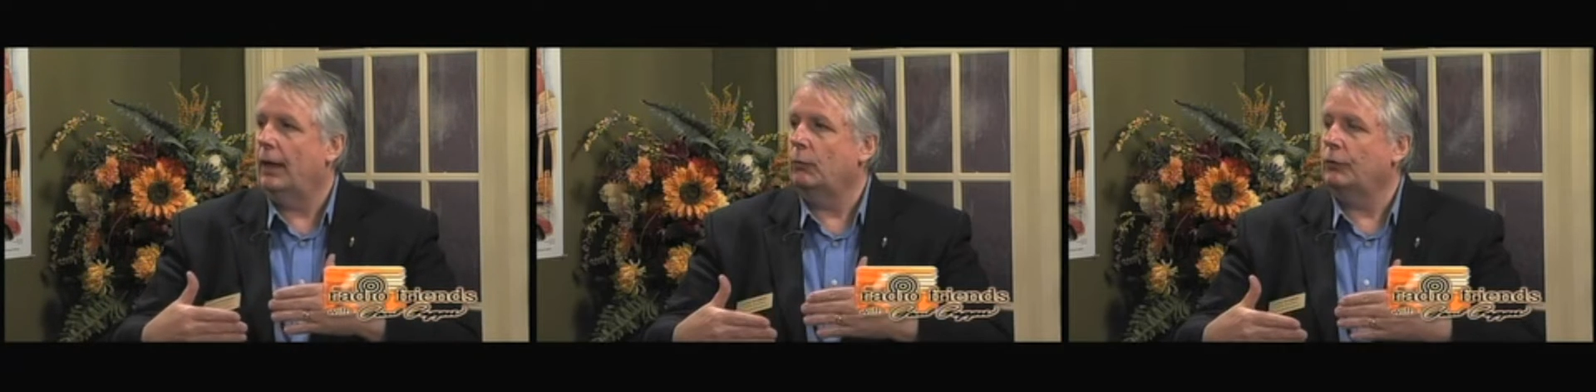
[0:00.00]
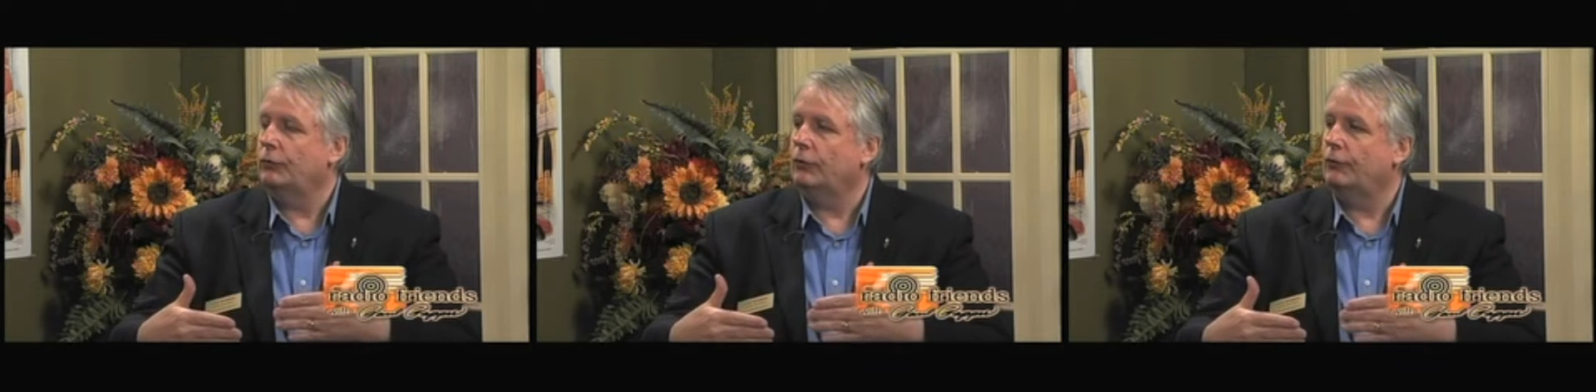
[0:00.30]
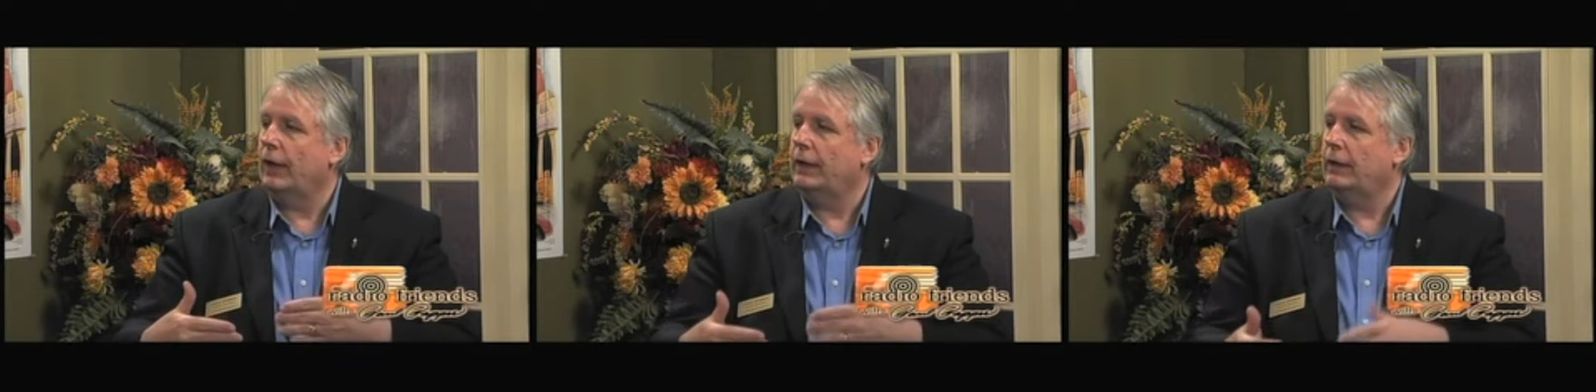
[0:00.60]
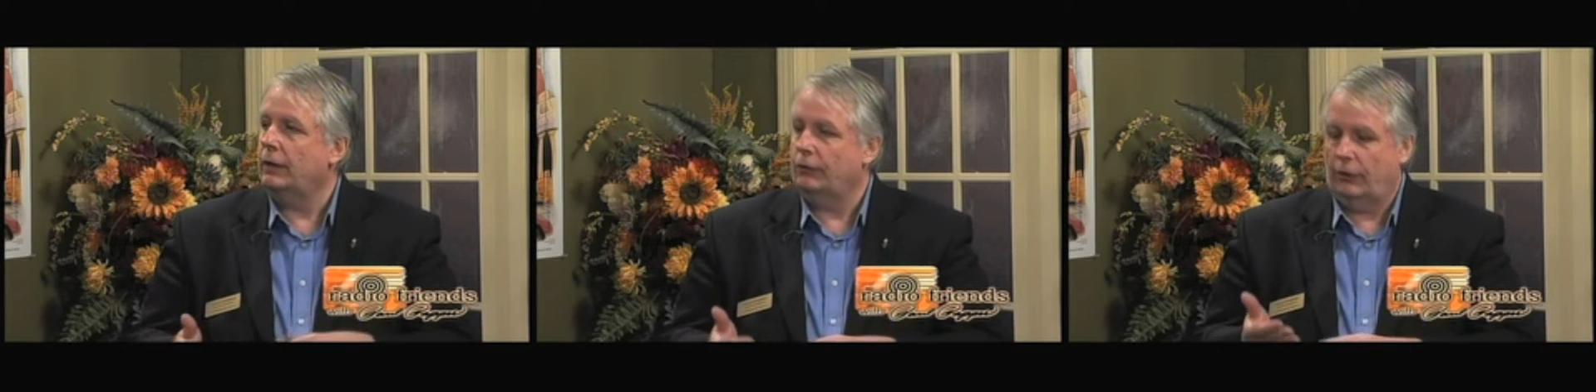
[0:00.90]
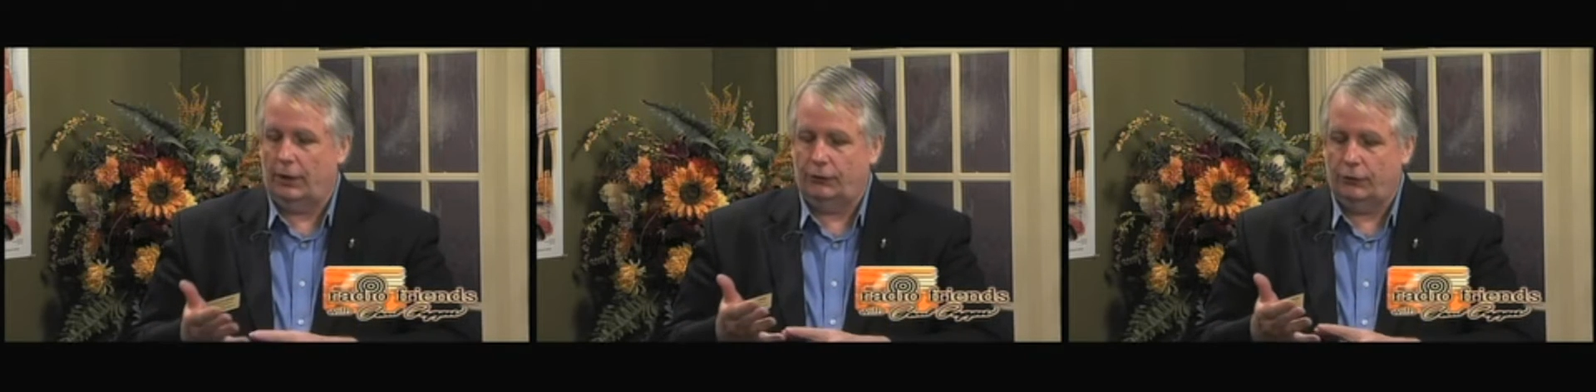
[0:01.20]
And what you'll find is
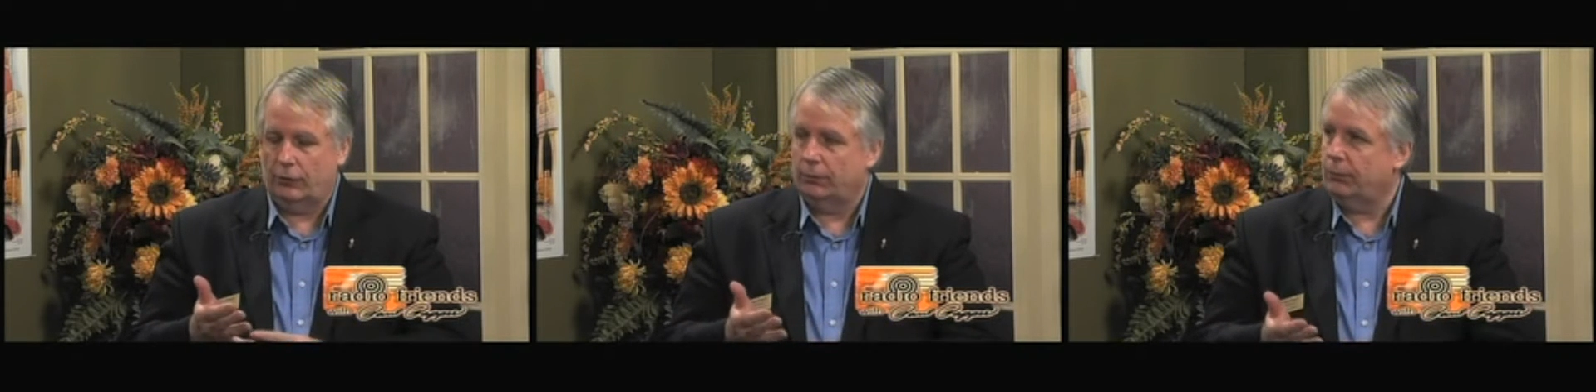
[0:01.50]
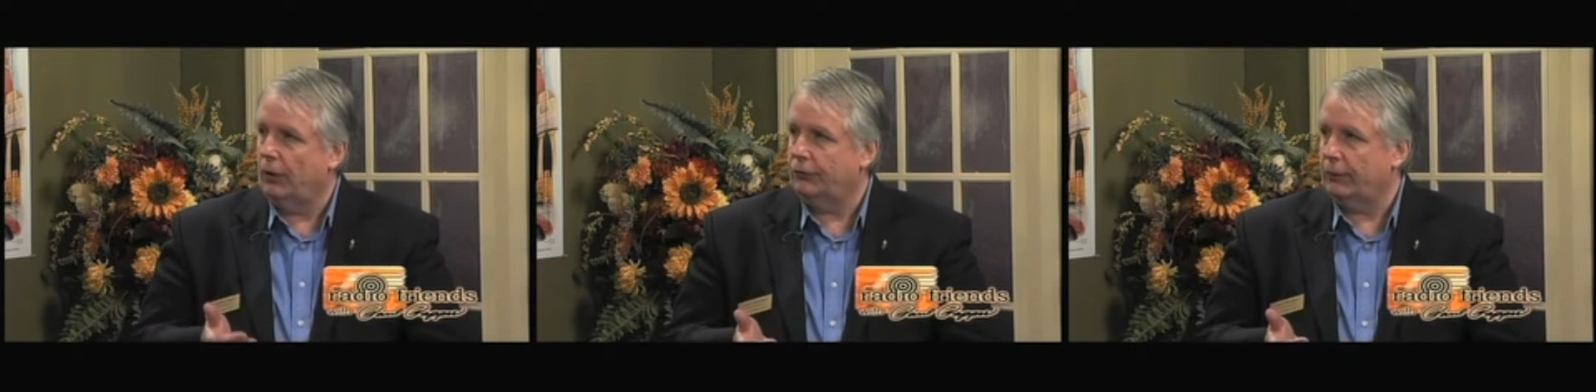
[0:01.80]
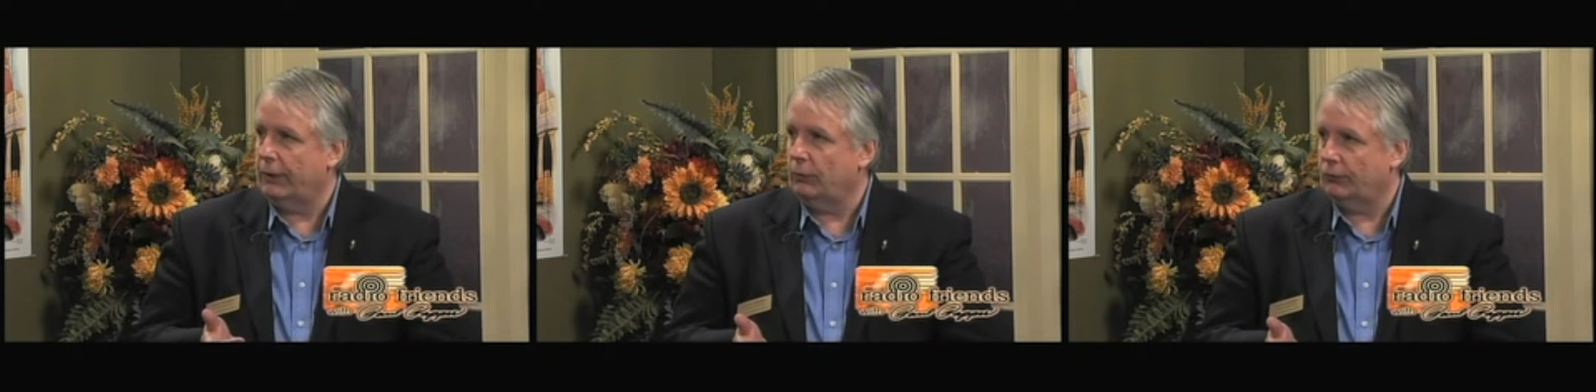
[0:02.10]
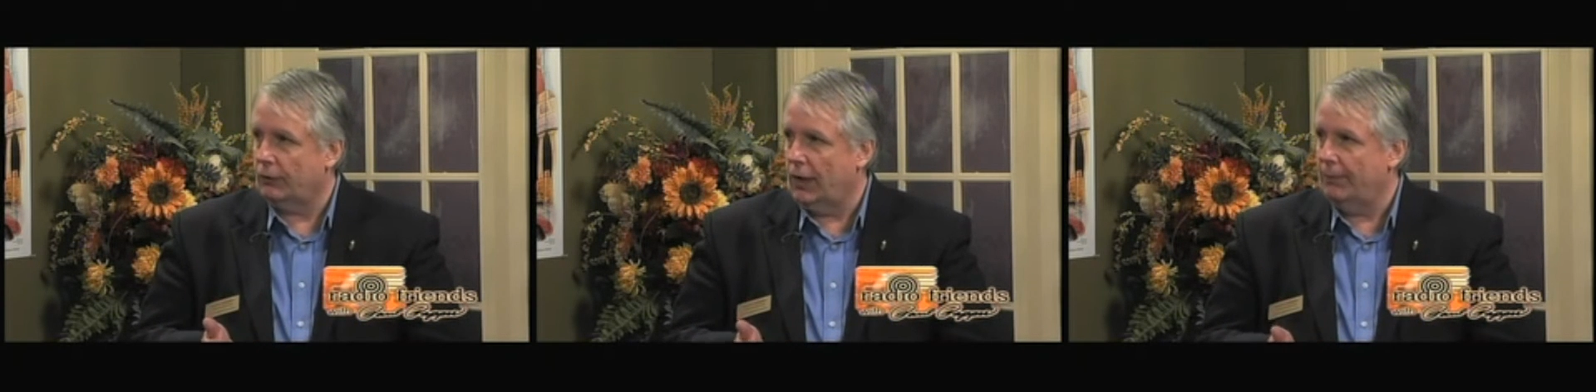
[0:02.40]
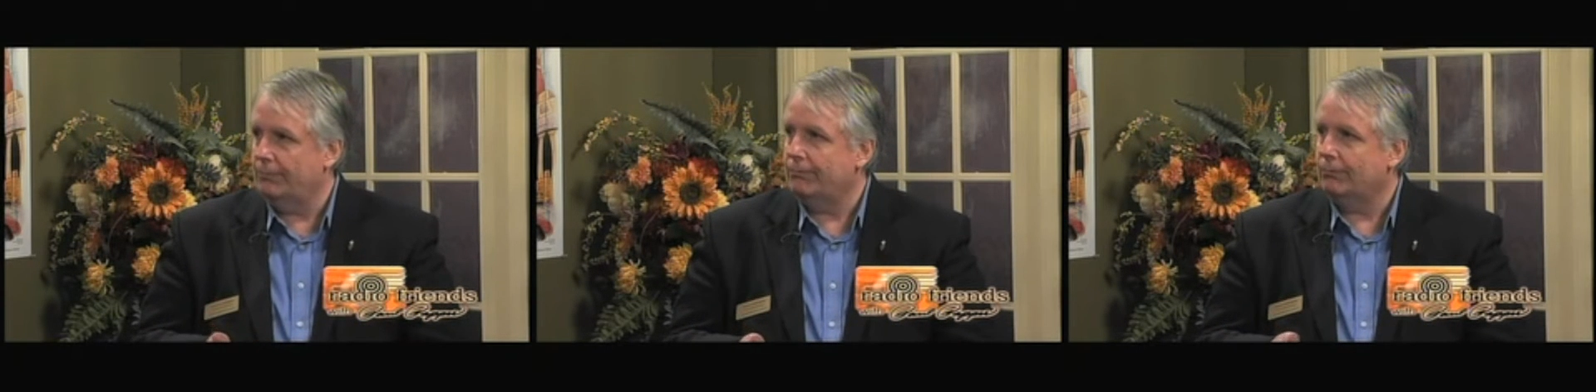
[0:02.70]
that your pulse rate will
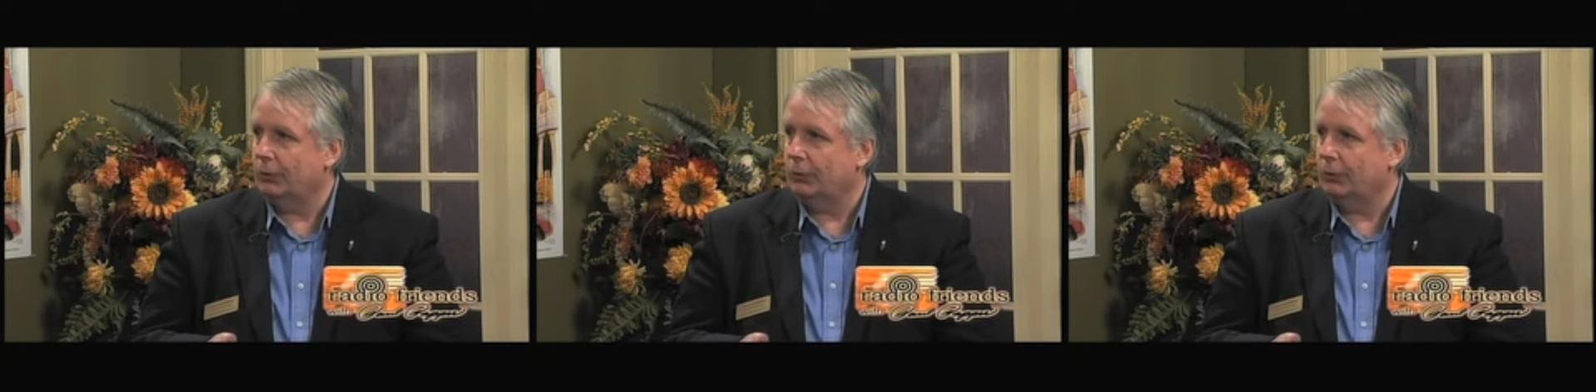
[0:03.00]
drop,